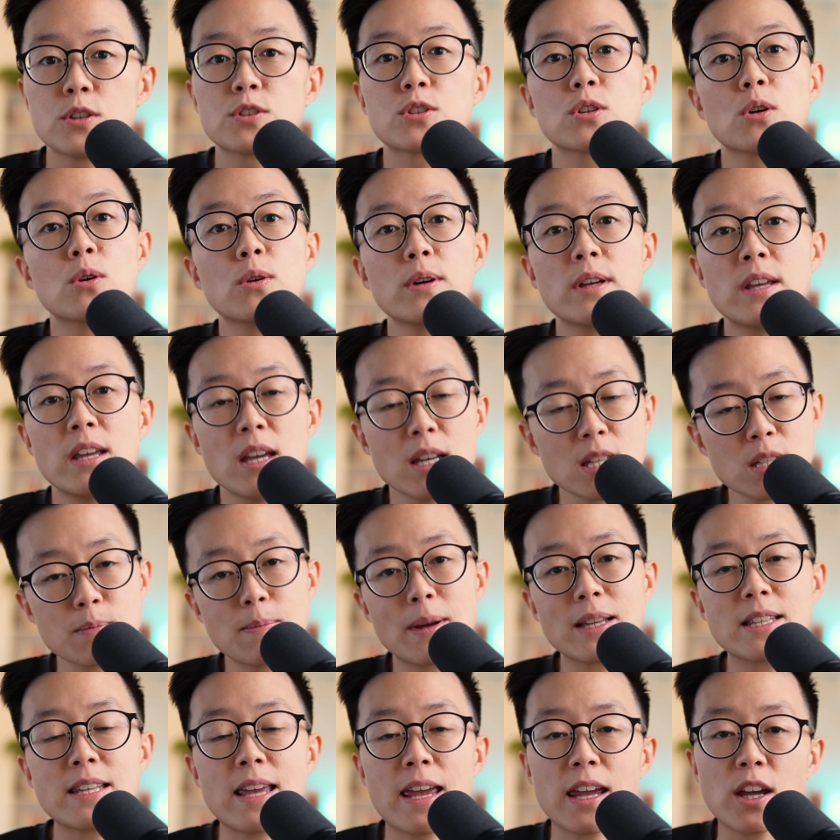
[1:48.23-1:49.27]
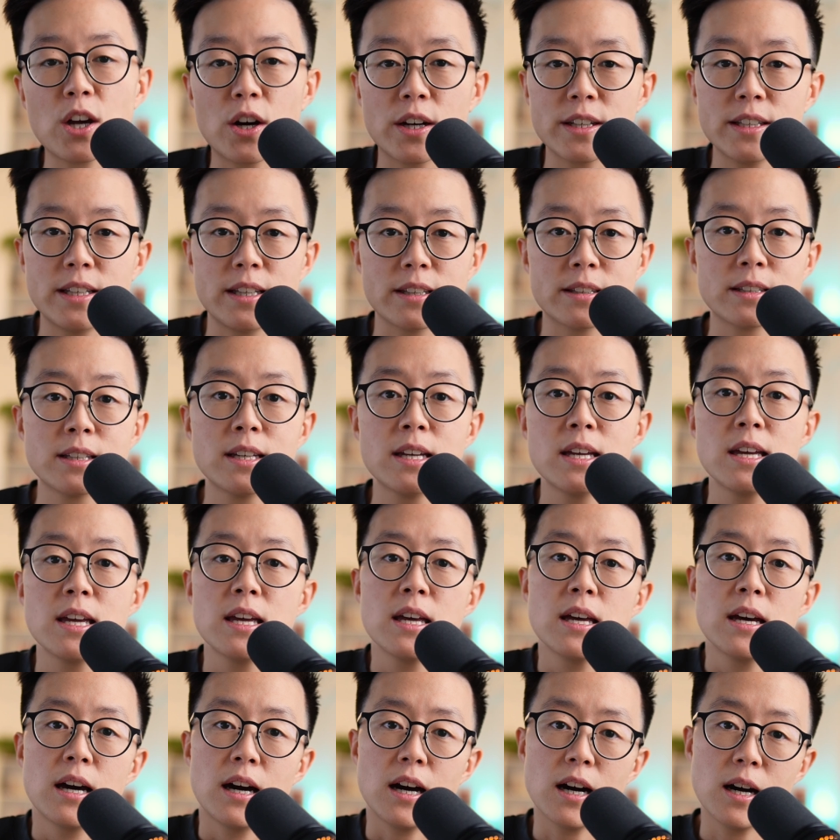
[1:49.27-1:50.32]
So here's my take on it.
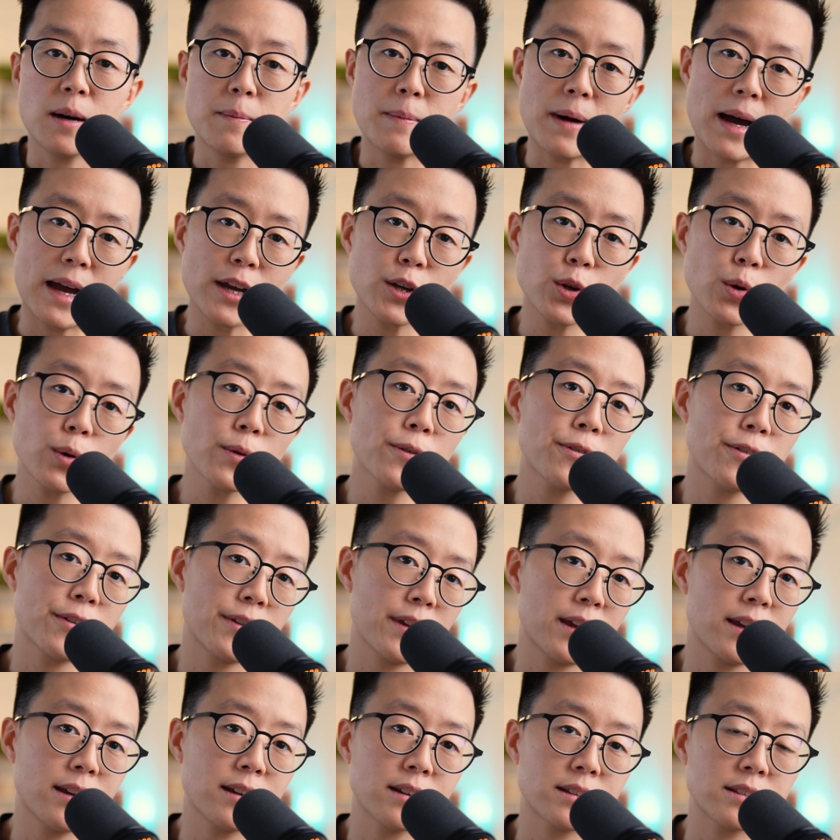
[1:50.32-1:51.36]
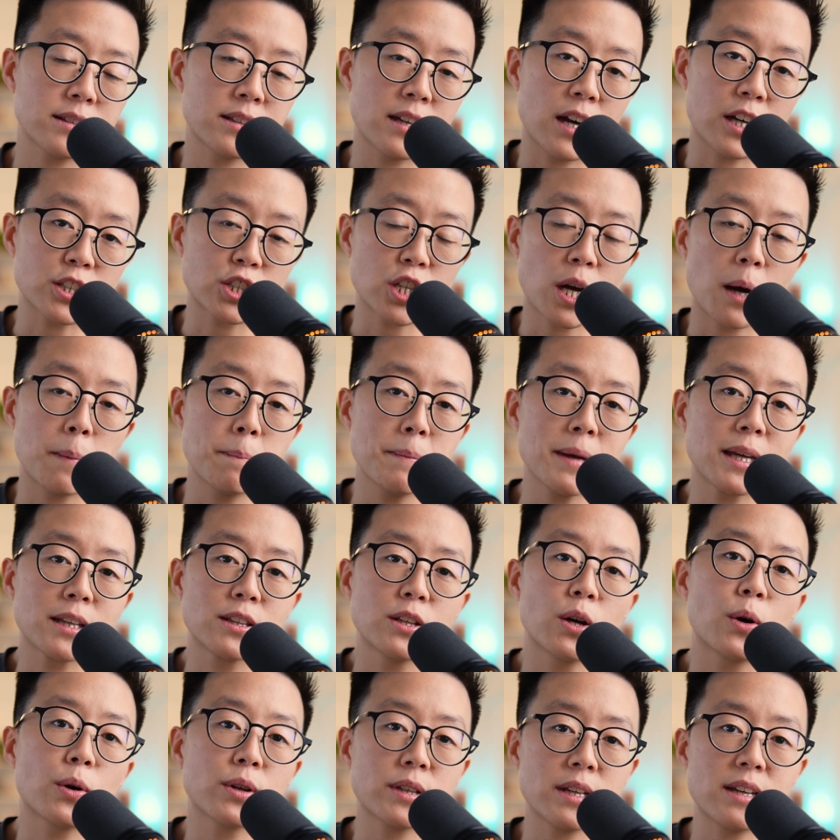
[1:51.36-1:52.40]
I don't think the atomic
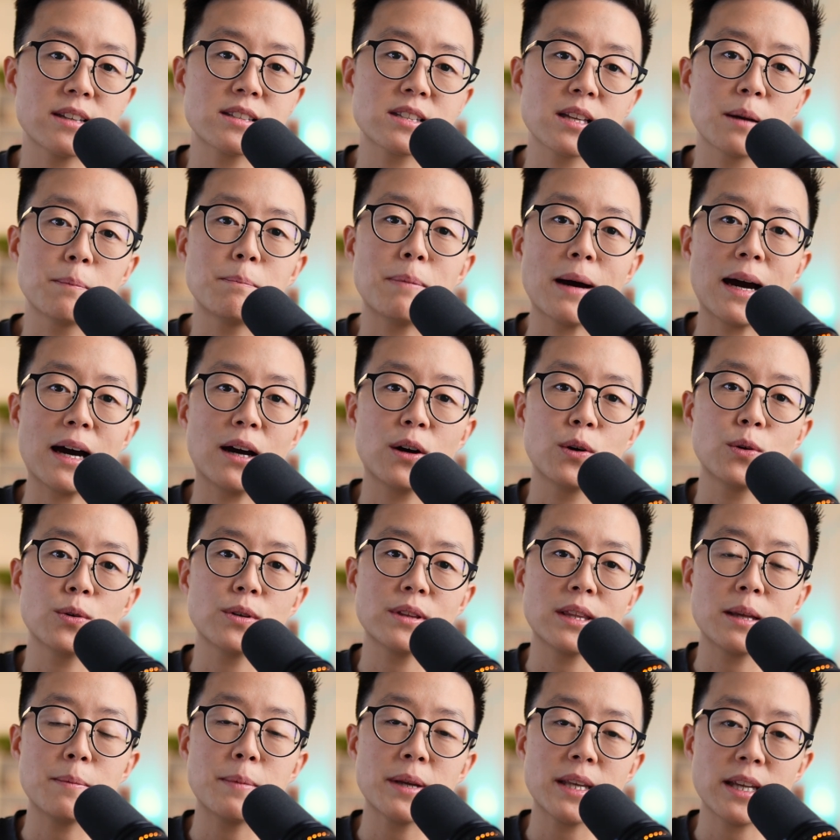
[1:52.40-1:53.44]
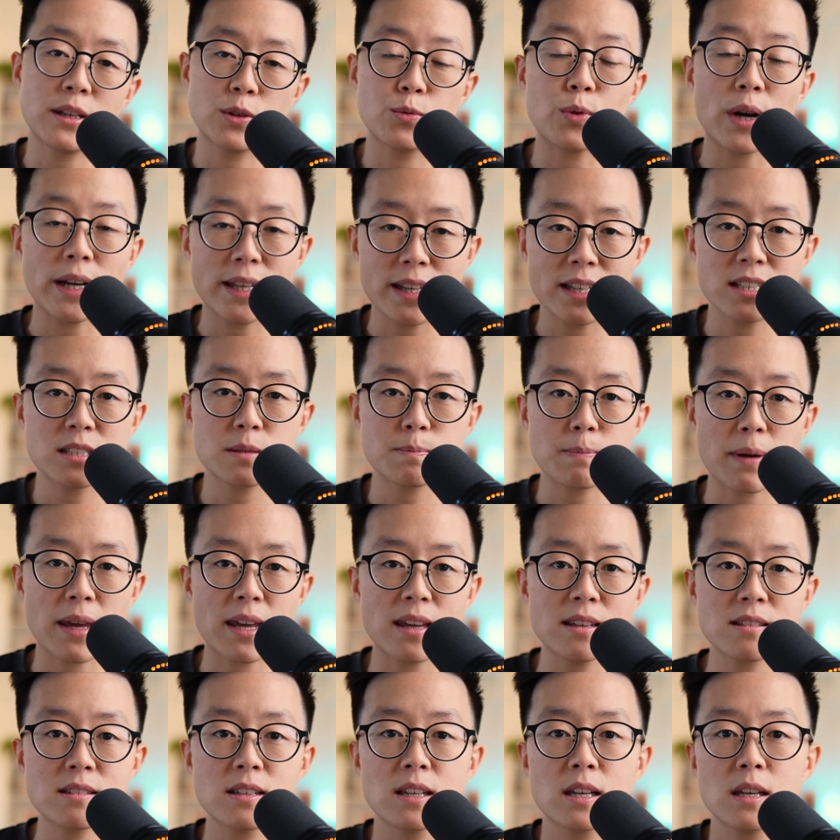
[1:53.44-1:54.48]
note is about limited writing
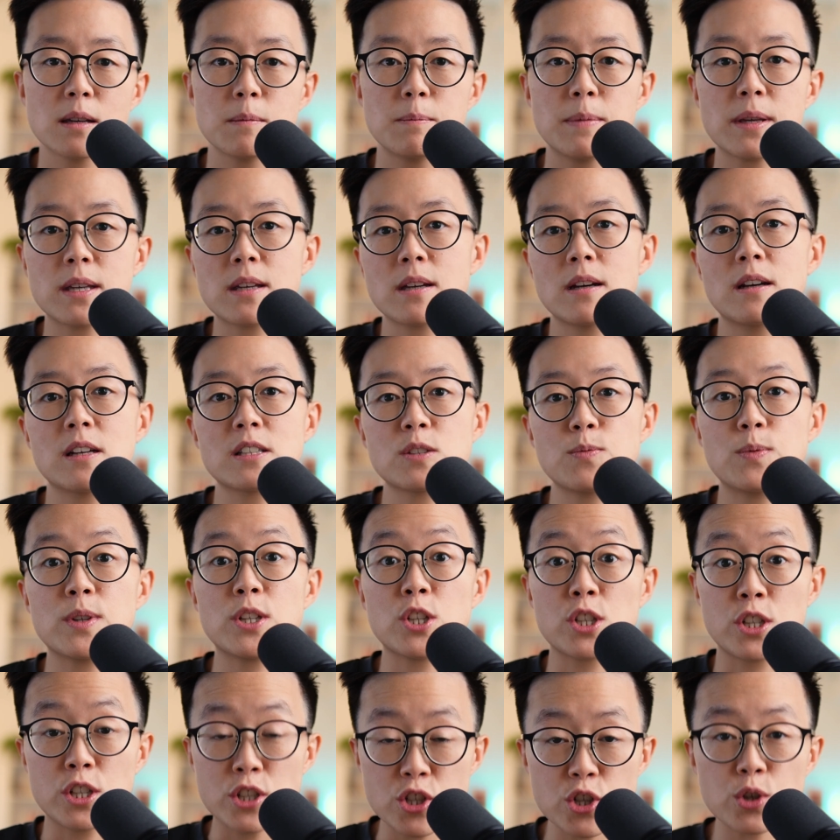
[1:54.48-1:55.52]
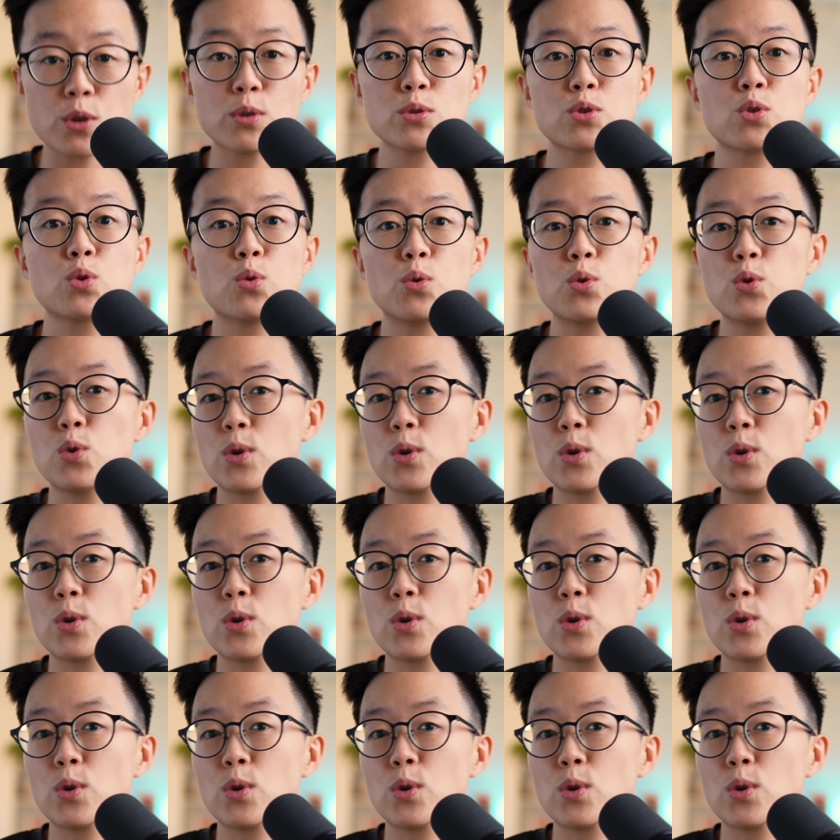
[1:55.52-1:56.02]
space because with a digital tool,